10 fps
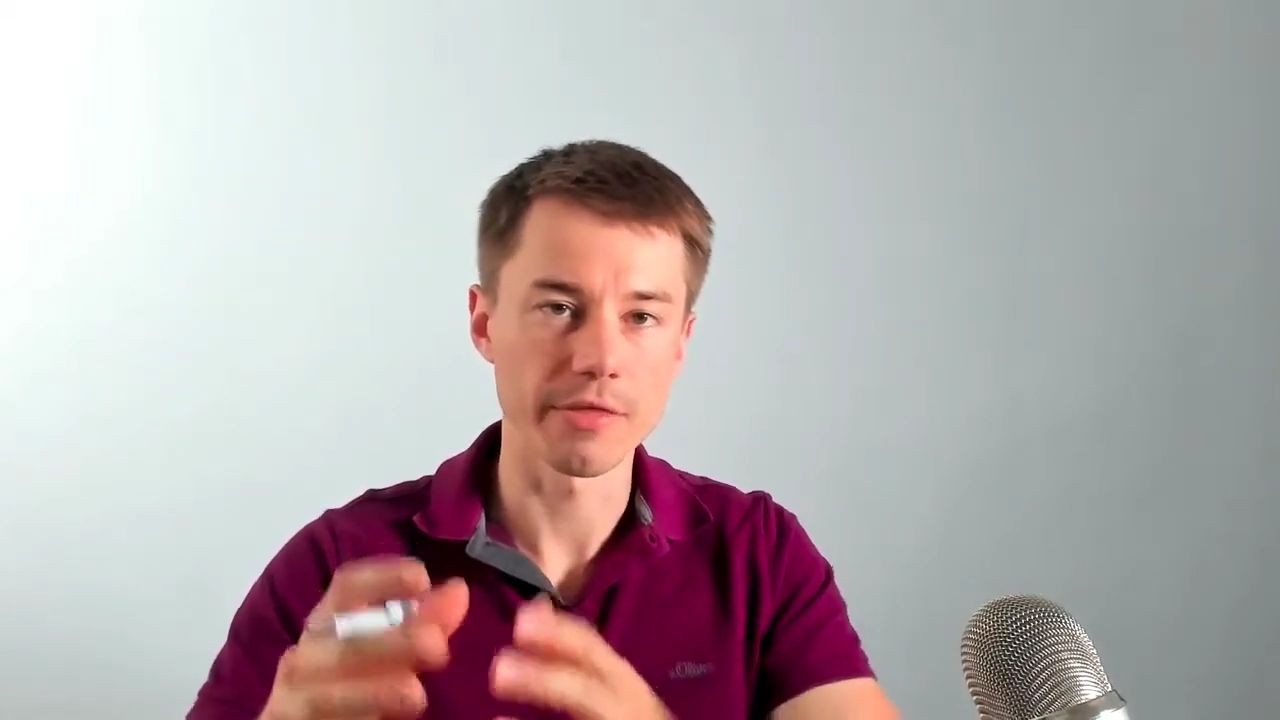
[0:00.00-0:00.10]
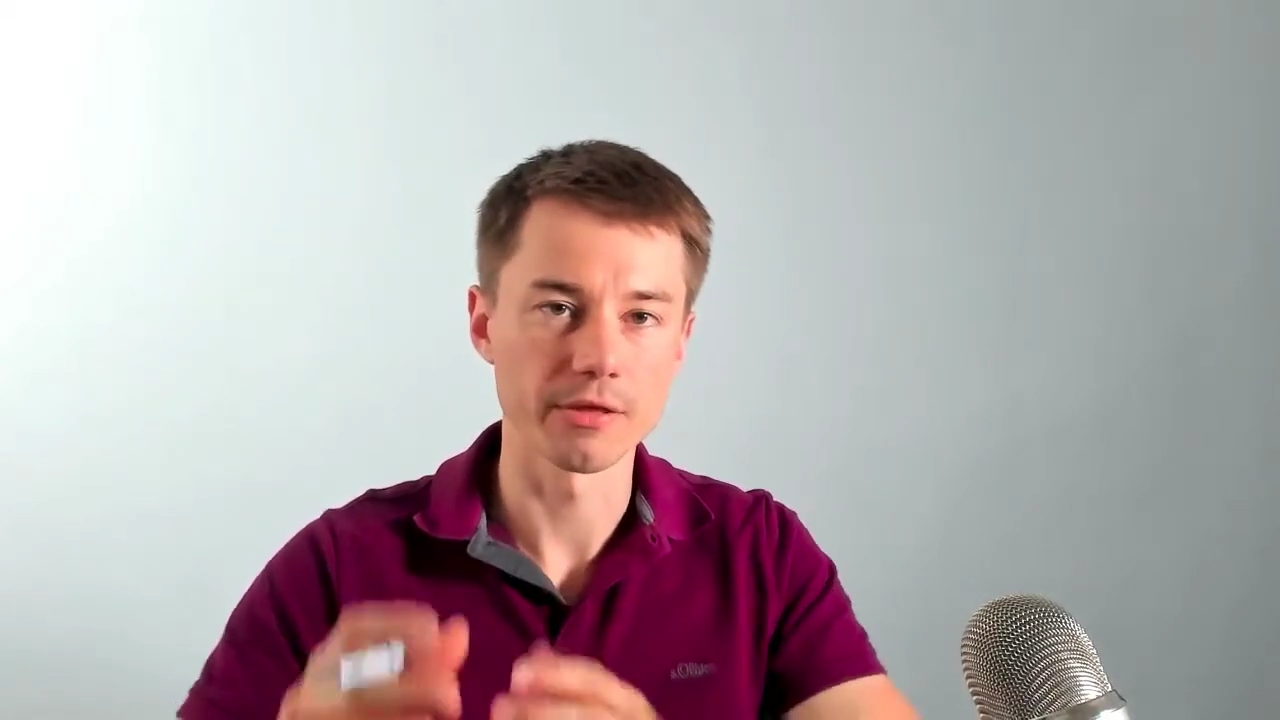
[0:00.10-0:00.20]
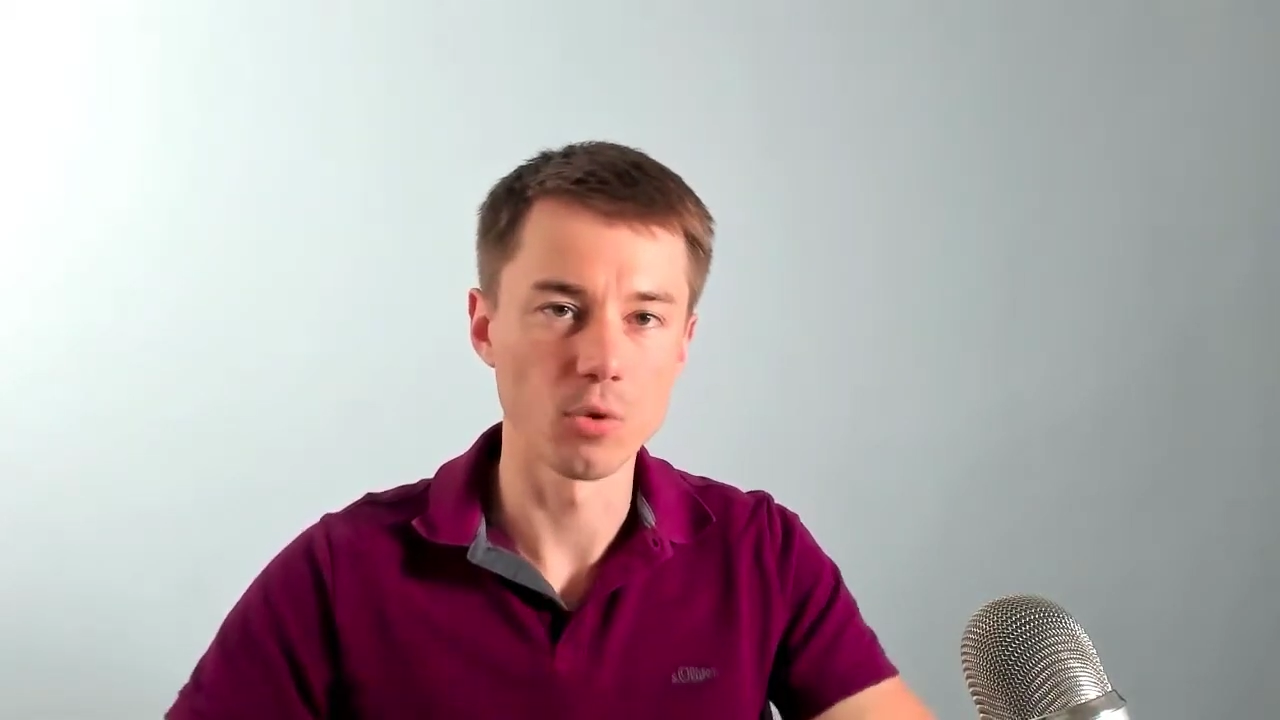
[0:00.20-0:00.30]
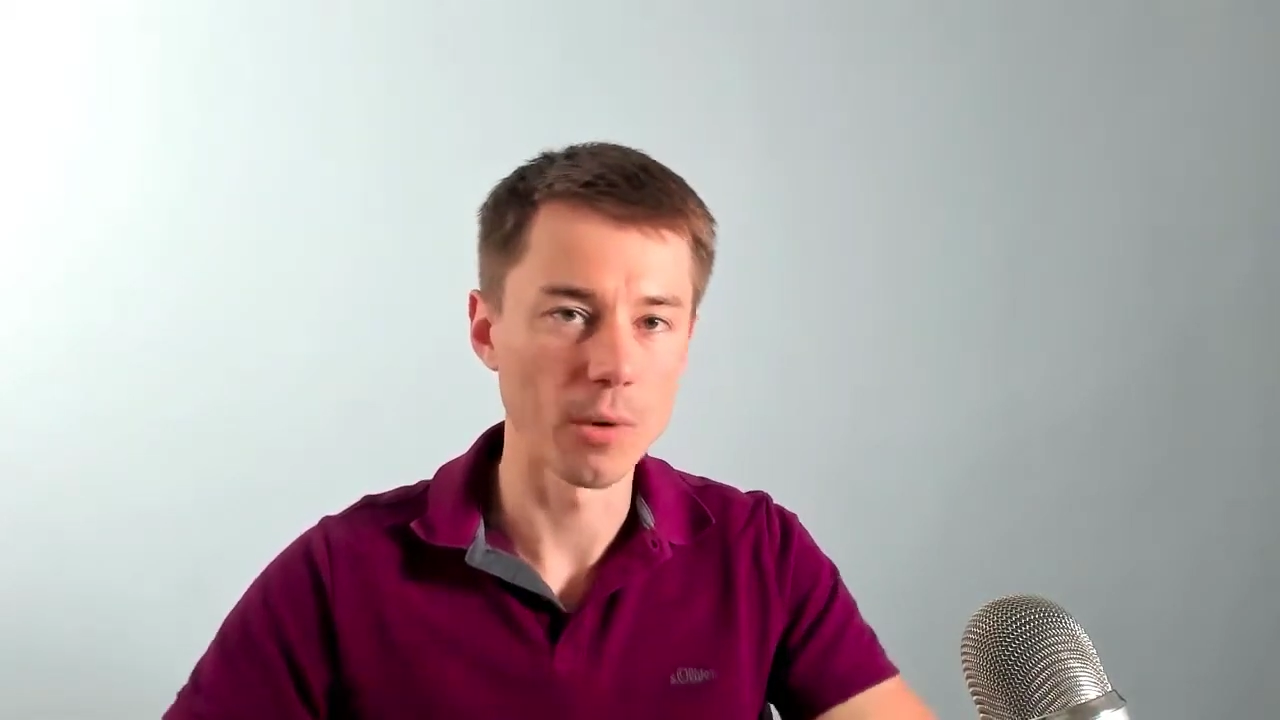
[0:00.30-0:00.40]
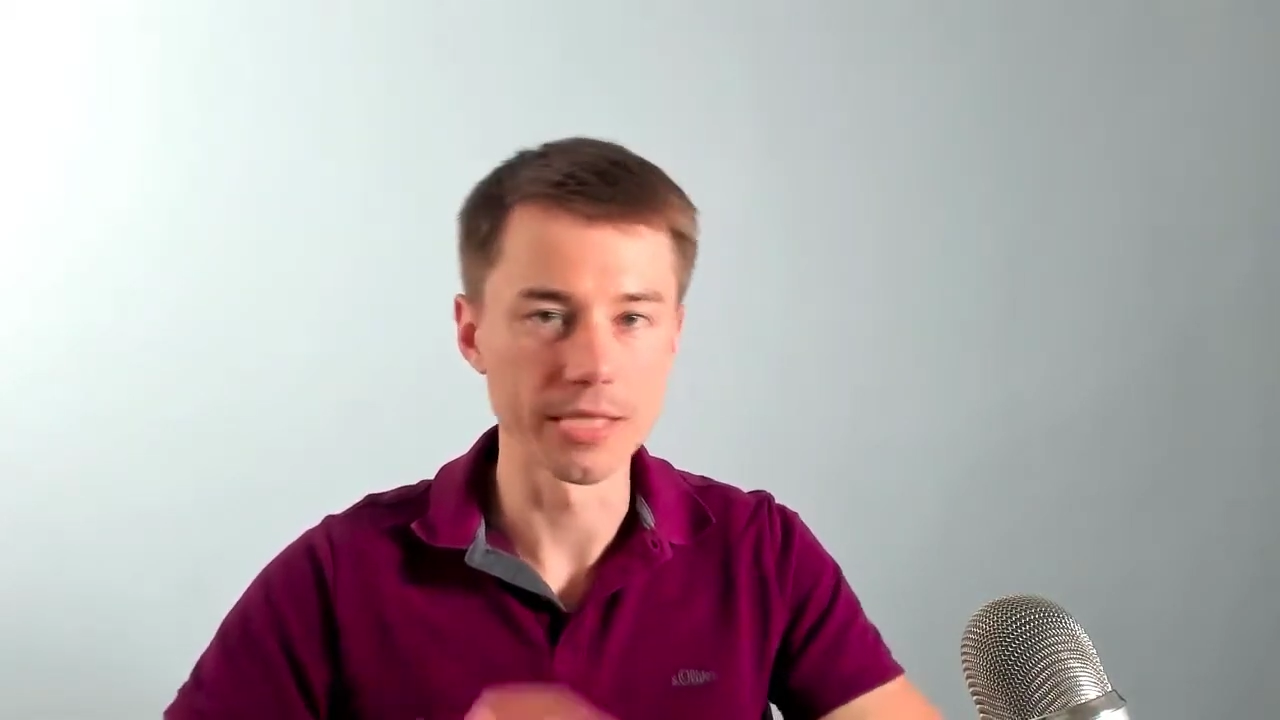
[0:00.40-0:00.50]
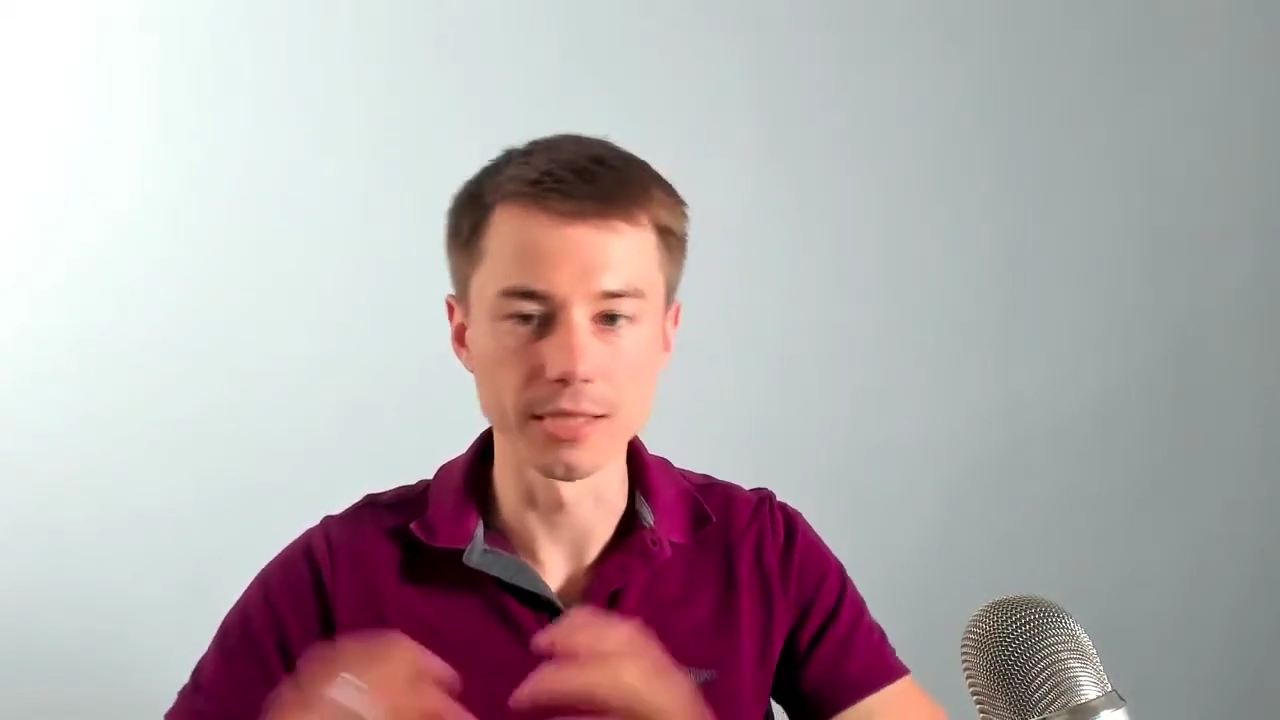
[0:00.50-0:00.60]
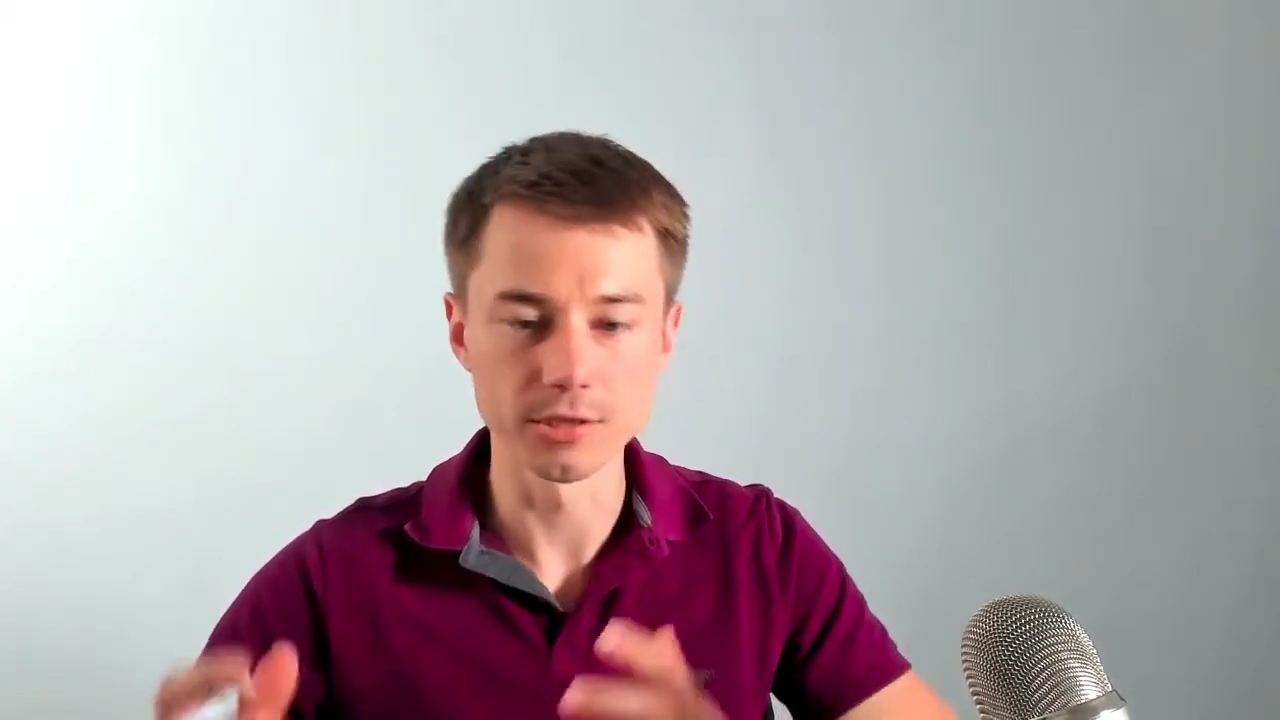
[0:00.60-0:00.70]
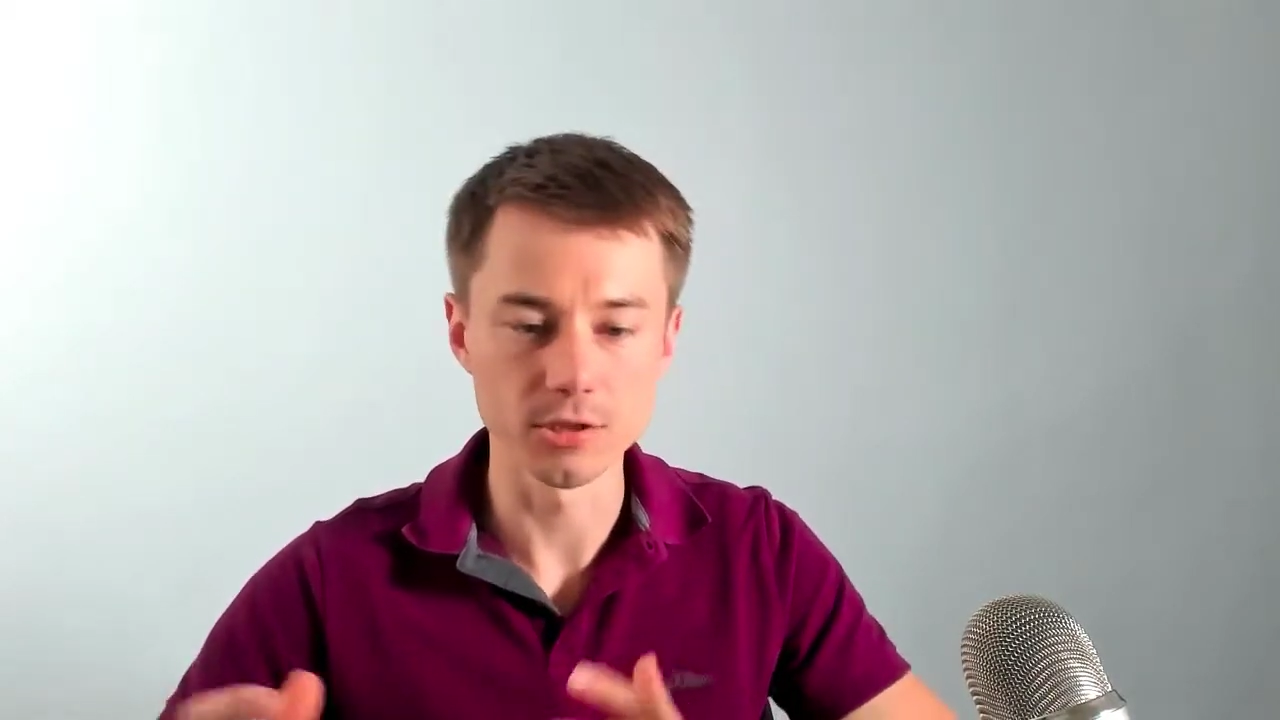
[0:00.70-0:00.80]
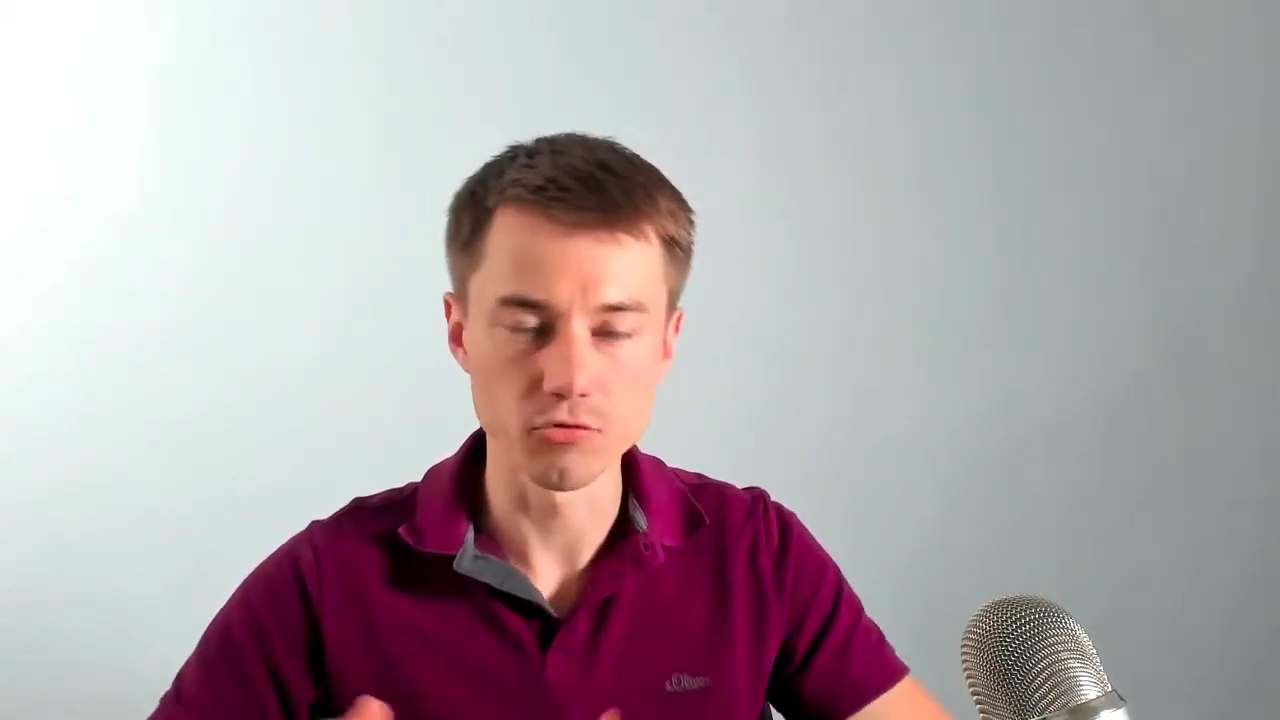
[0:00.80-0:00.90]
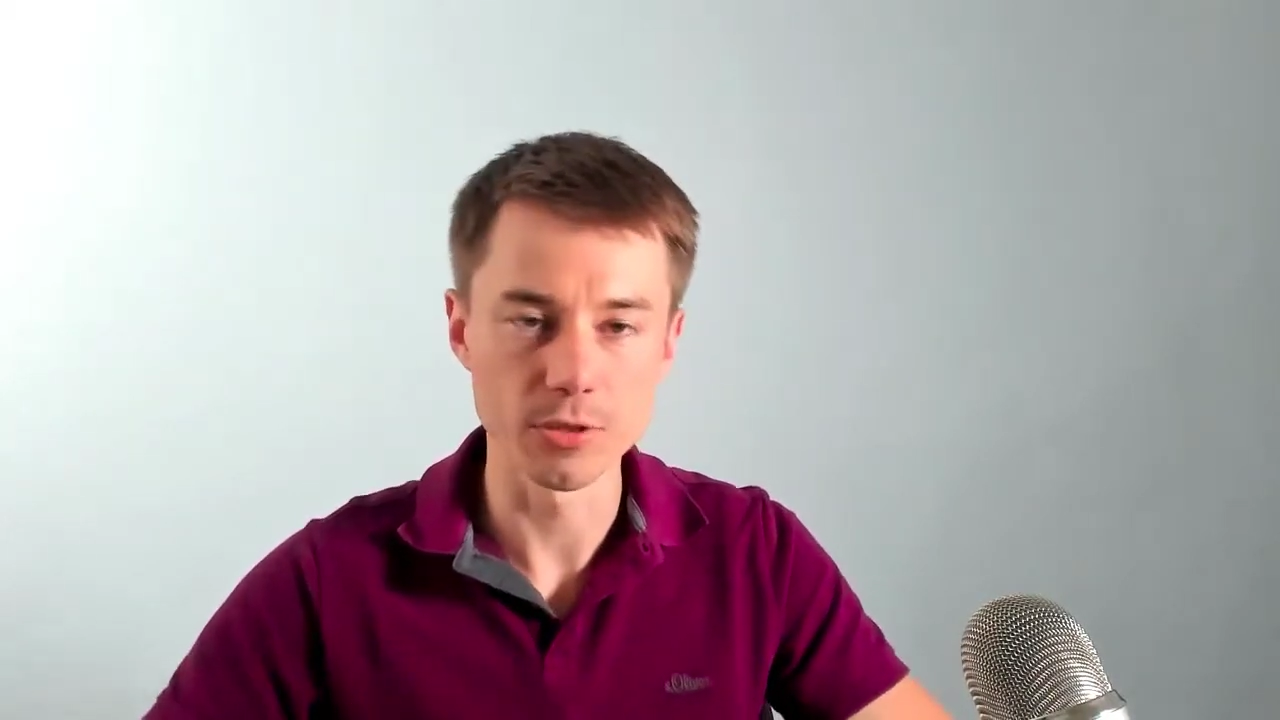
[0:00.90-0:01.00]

that no one else is